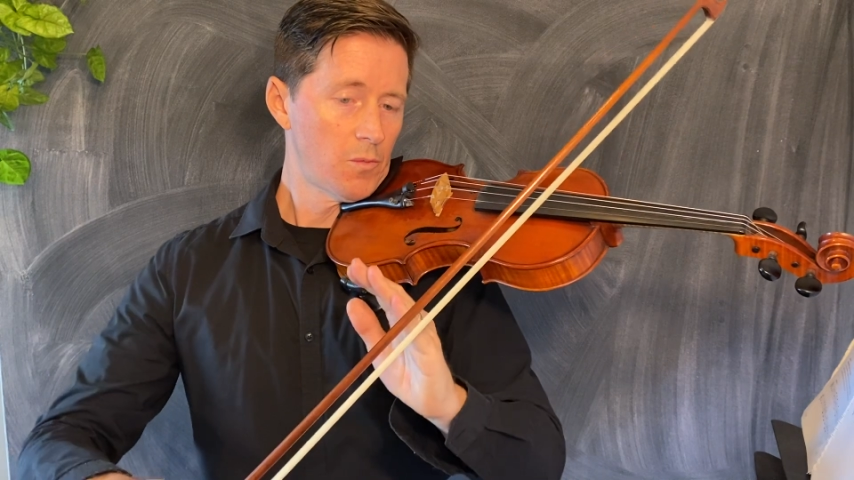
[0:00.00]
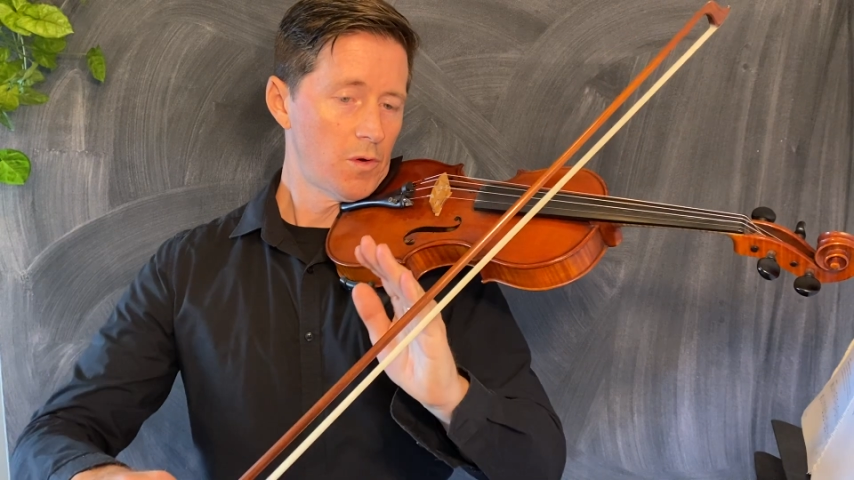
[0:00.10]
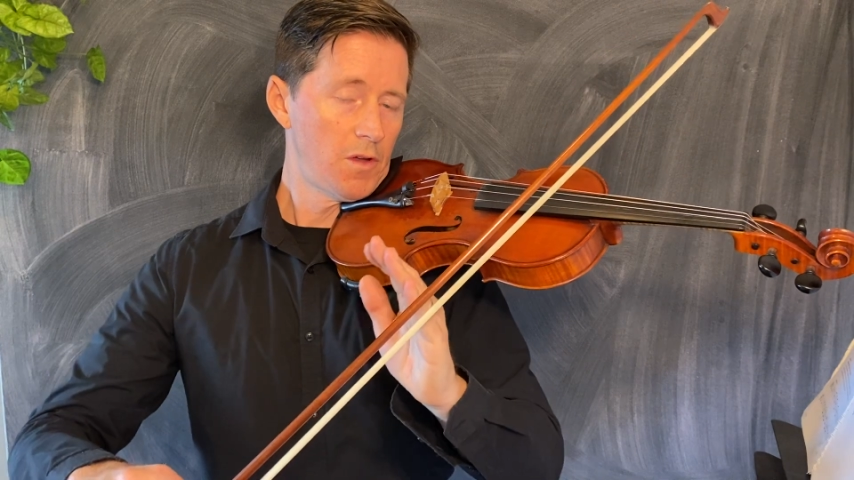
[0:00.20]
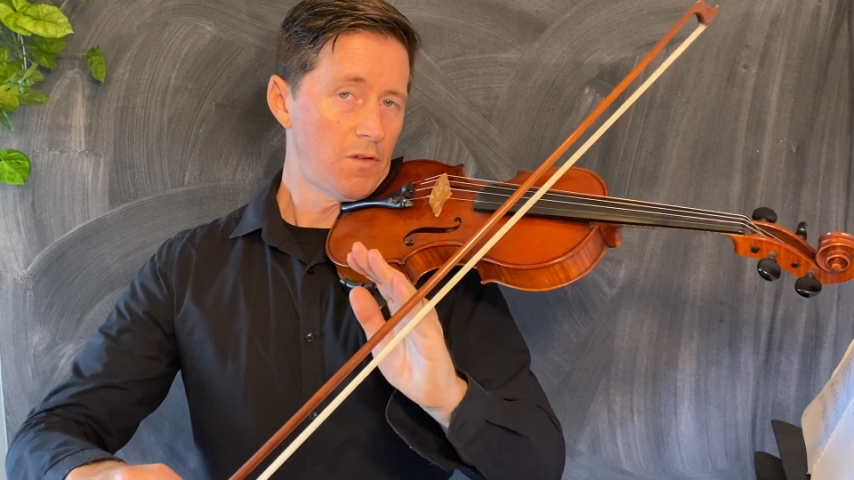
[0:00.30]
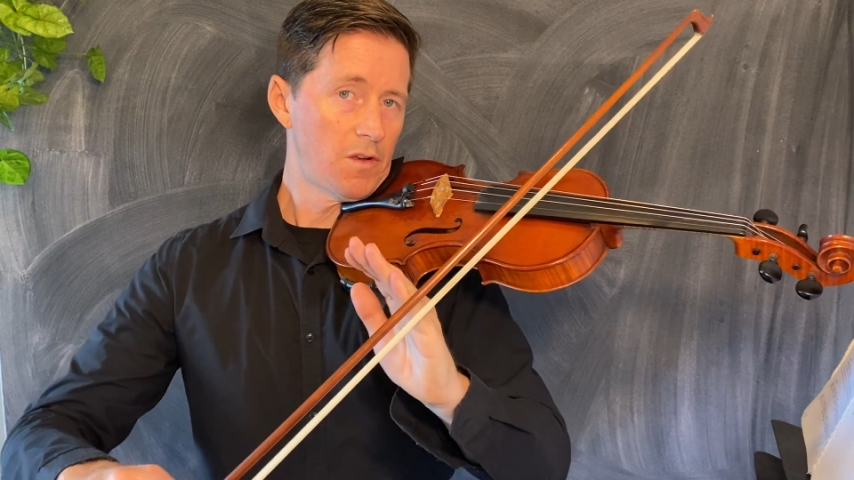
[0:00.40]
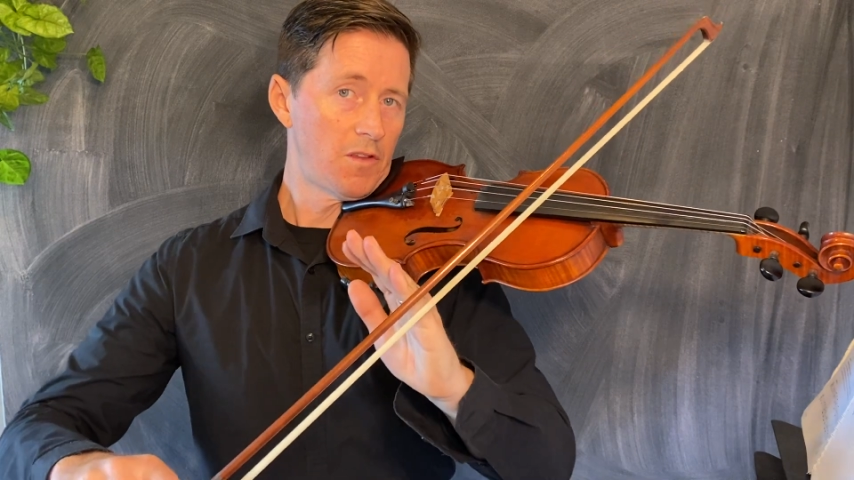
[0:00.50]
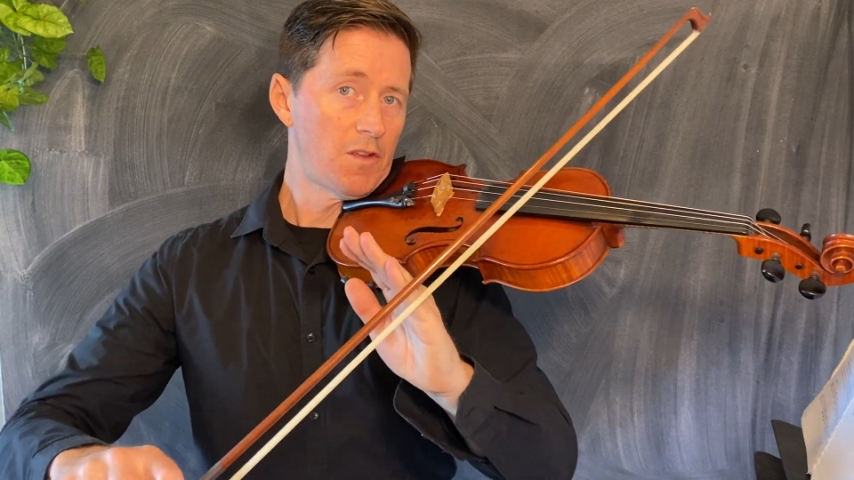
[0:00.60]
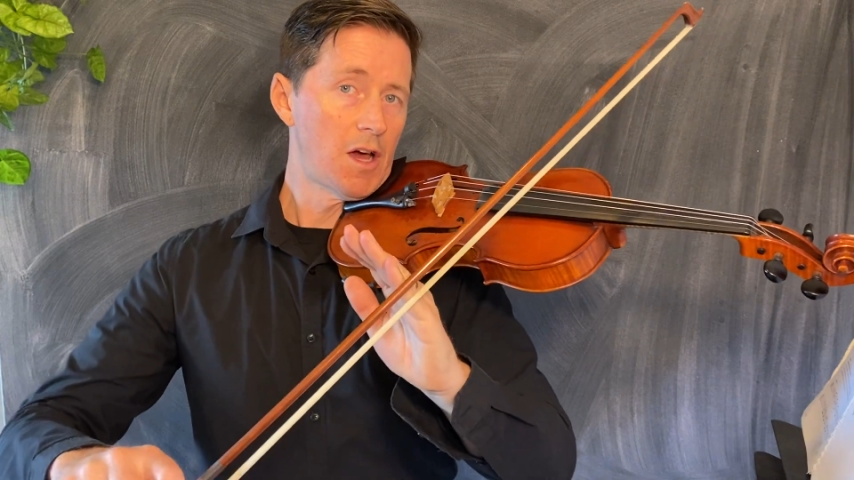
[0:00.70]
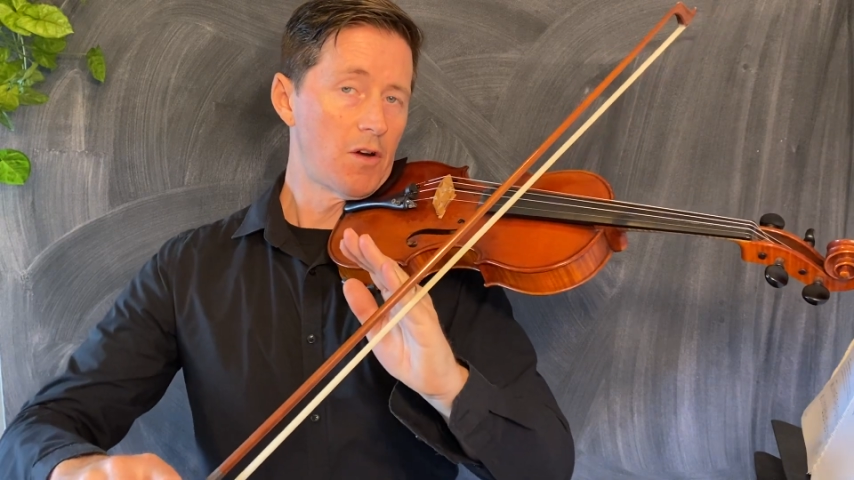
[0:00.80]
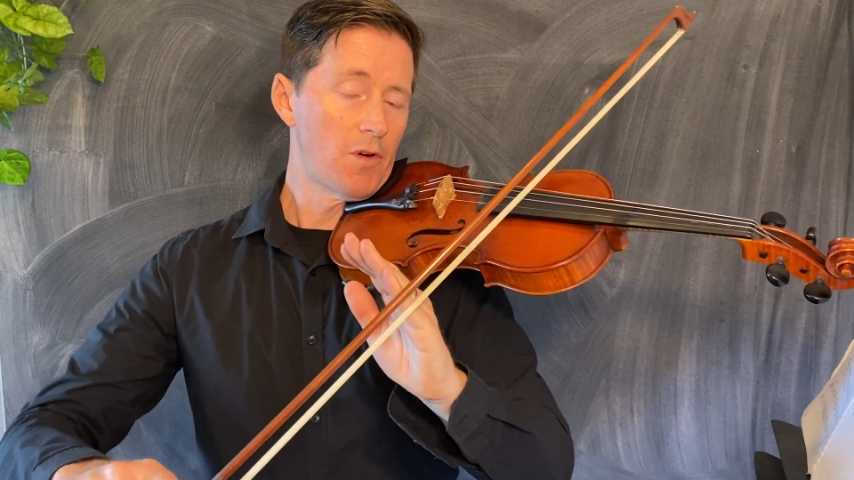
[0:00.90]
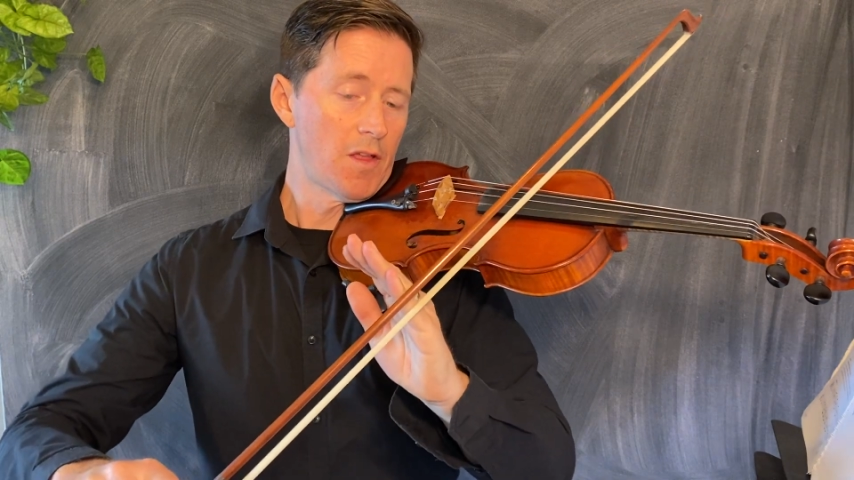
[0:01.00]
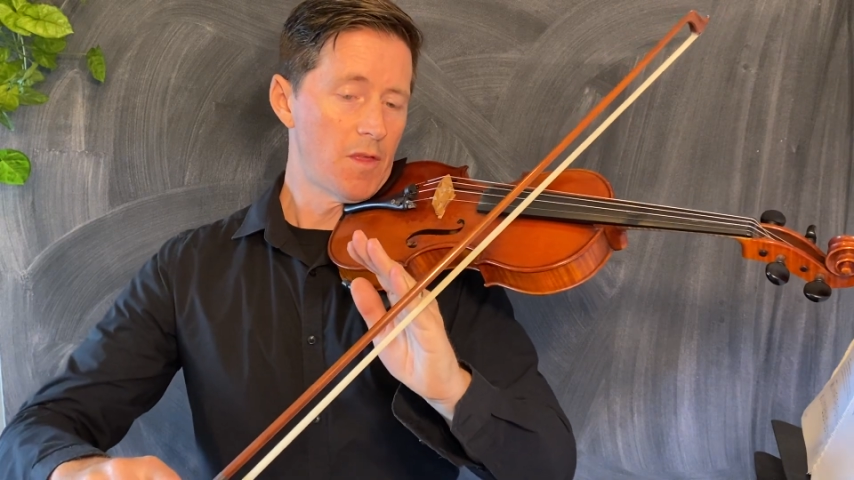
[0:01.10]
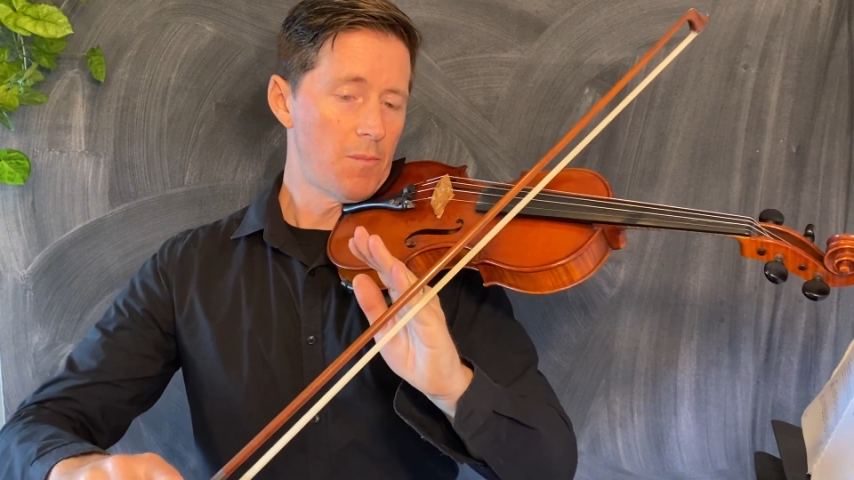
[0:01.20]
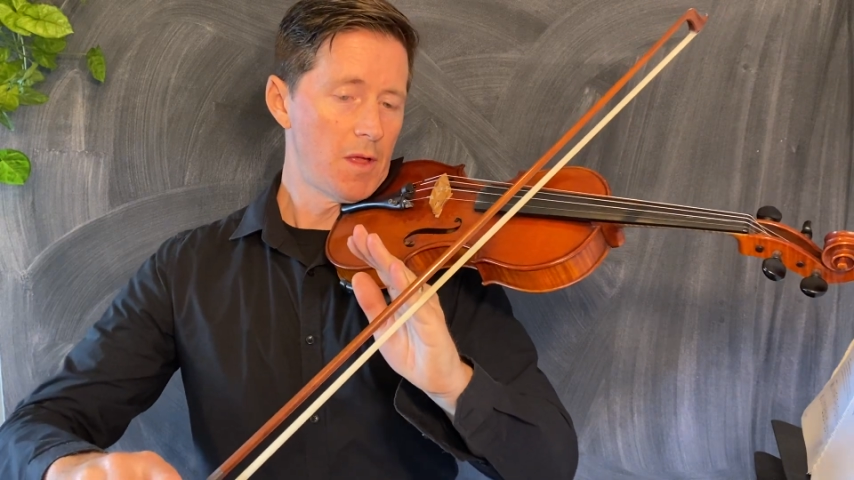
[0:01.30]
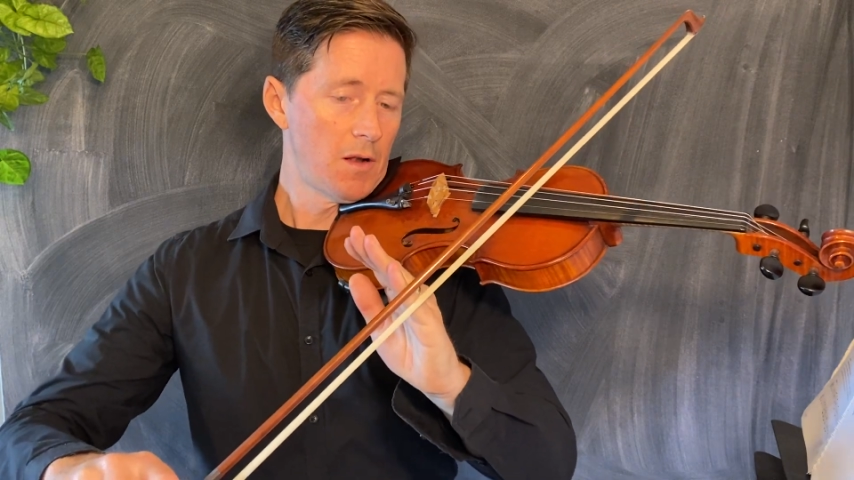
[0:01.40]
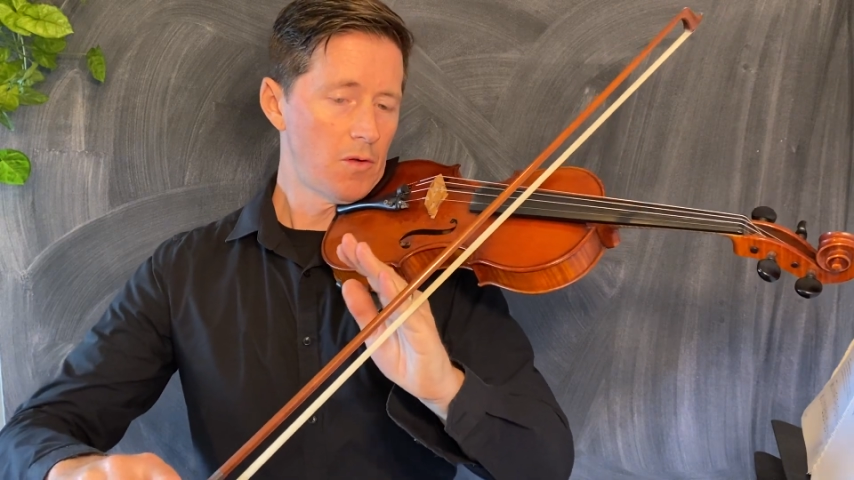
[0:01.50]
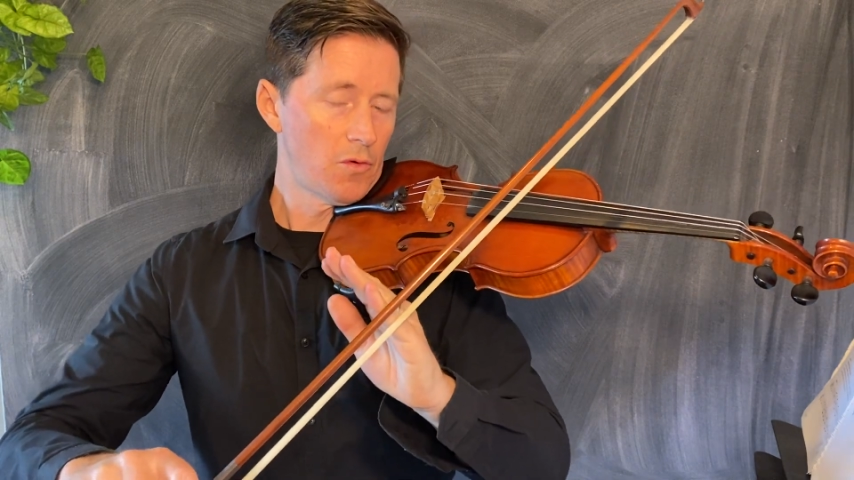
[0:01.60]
We usually start around the middle